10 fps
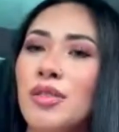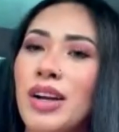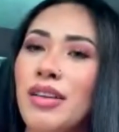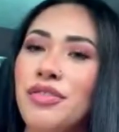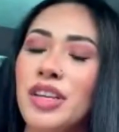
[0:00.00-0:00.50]

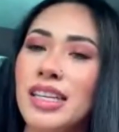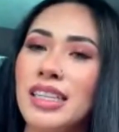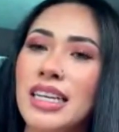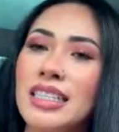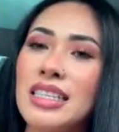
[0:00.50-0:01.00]
when I'm
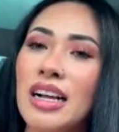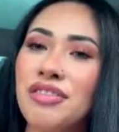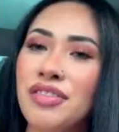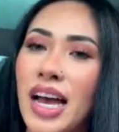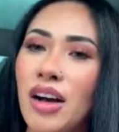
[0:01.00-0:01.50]
feeling like
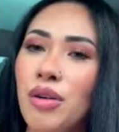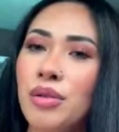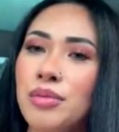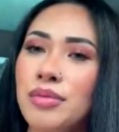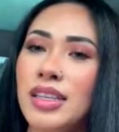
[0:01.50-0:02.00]
self
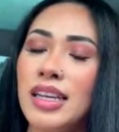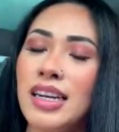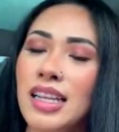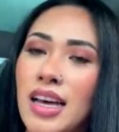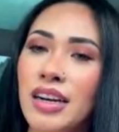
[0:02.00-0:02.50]
doubt
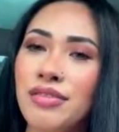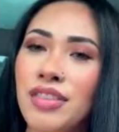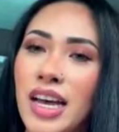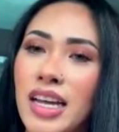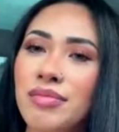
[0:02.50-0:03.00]
and a lot of
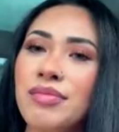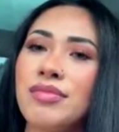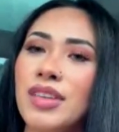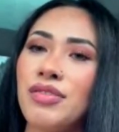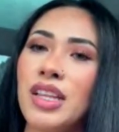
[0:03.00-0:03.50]
that,
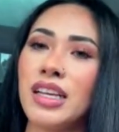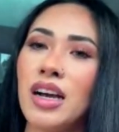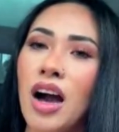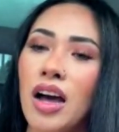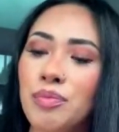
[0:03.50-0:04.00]
I feel like
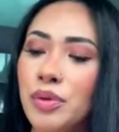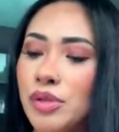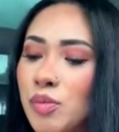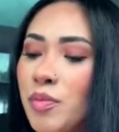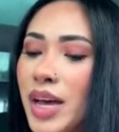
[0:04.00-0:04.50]
God
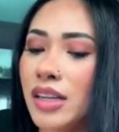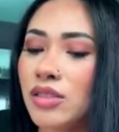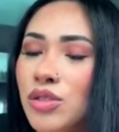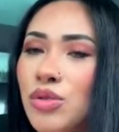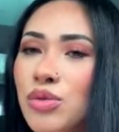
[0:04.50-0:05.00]
pulls me back
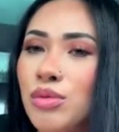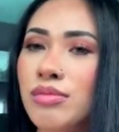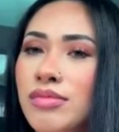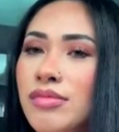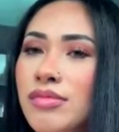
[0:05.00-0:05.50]
to